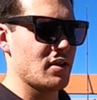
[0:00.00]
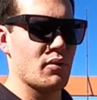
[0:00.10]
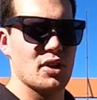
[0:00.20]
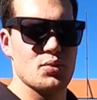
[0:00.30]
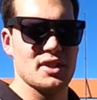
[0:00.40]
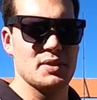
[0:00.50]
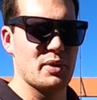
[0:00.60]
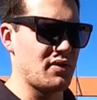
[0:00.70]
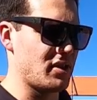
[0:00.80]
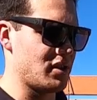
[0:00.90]
Whereas with a
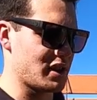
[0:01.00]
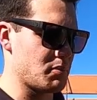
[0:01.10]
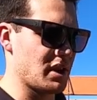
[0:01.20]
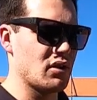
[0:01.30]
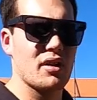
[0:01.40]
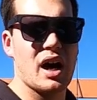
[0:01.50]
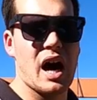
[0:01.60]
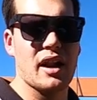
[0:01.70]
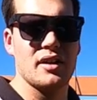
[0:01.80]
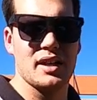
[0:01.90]
spin reel, it can be a lot
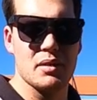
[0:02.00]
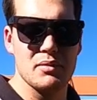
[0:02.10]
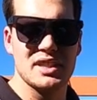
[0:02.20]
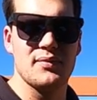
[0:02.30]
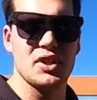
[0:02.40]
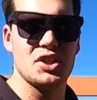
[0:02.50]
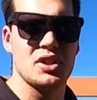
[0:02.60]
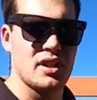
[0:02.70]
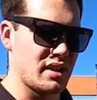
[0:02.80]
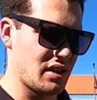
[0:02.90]
harder. You can miss
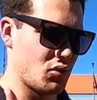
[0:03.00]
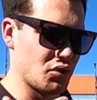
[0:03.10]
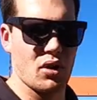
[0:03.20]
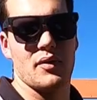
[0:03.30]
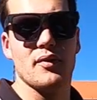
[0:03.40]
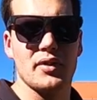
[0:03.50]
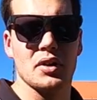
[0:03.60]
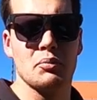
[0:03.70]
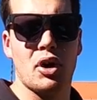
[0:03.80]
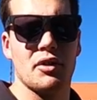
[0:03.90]
fish or not even
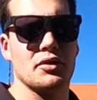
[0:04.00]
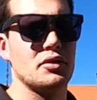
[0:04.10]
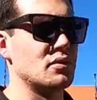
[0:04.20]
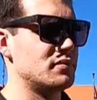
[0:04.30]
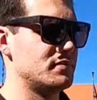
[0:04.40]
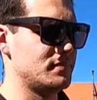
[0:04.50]
feel the bite at all.